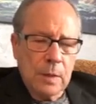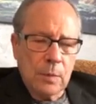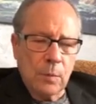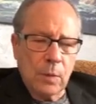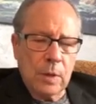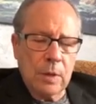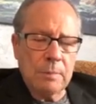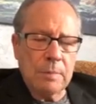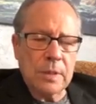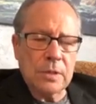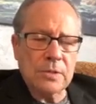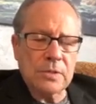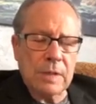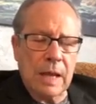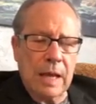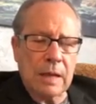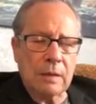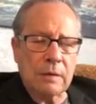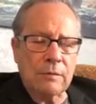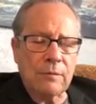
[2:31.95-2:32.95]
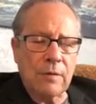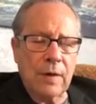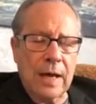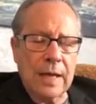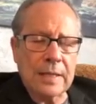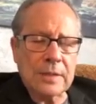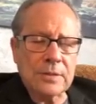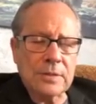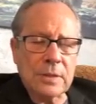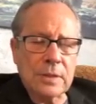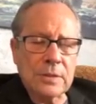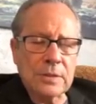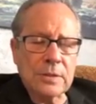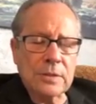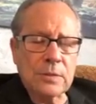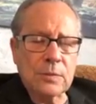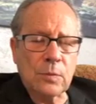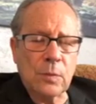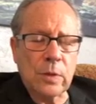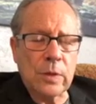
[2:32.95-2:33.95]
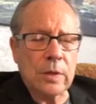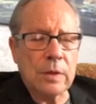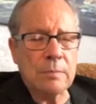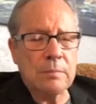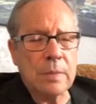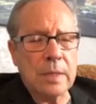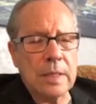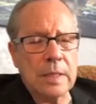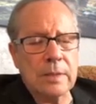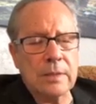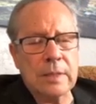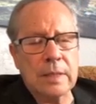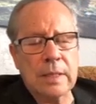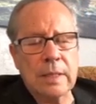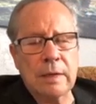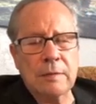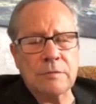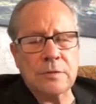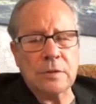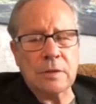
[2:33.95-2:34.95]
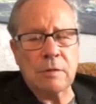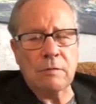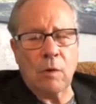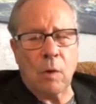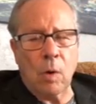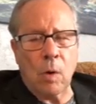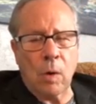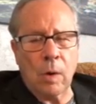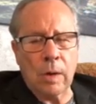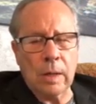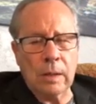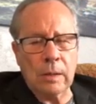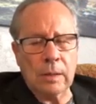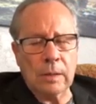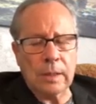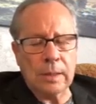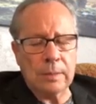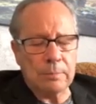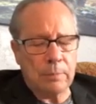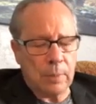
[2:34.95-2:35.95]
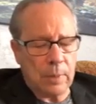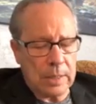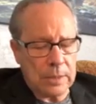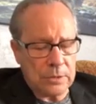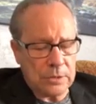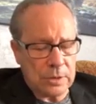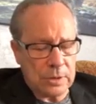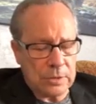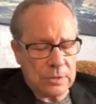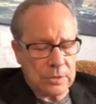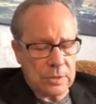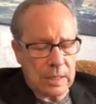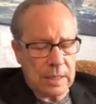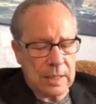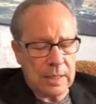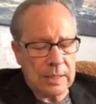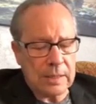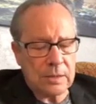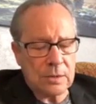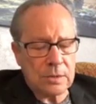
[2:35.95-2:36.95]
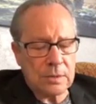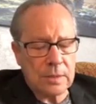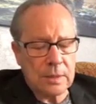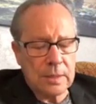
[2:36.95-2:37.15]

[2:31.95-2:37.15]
Would it be sacrifices? Would it be the gifts of oil and precious things?